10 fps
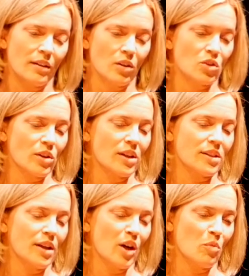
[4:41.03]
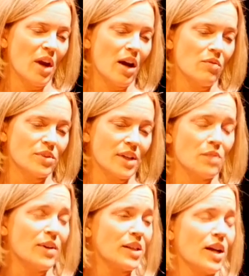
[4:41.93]
those drugs have side
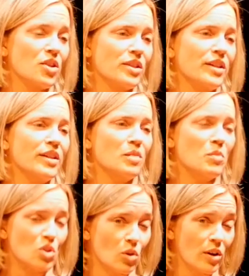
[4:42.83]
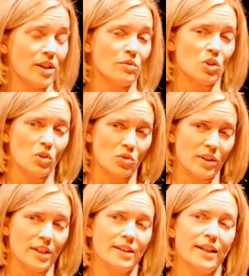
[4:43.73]
effects actually in the majority of
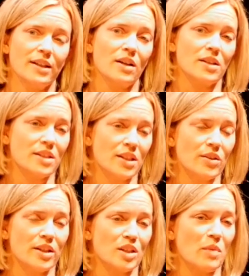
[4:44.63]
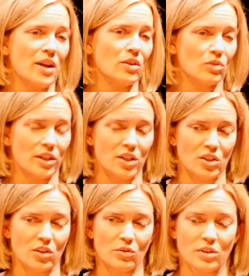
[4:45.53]
children, and they can cause serious medical
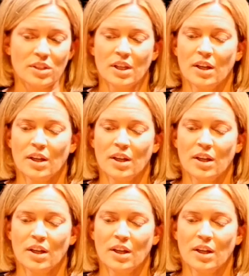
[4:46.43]
issues